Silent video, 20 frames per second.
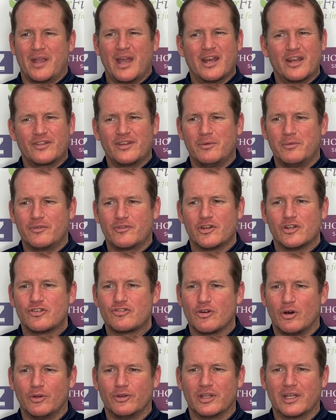I think we
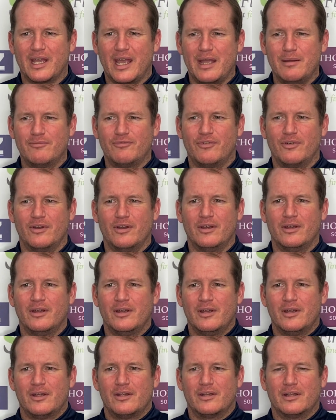controlled the game for
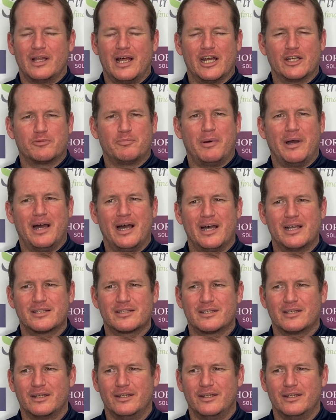large parts.